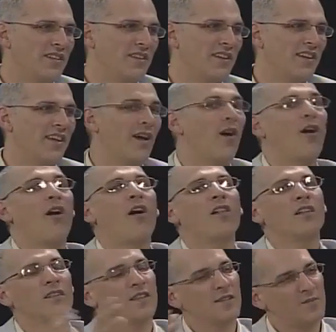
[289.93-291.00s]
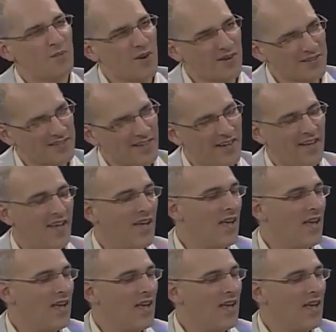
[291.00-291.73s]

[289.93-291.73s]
and they're going to get all of these parks in it.